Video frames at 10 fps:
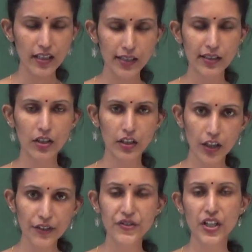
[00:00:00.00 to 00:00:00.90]
undergone a
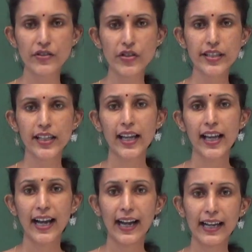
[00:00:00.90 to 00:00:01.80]
lot of changes,
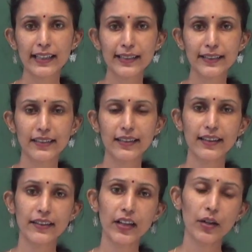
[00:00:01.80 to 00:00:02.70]
and
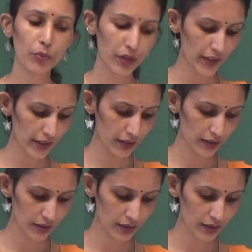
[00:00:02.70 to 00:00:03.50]
there were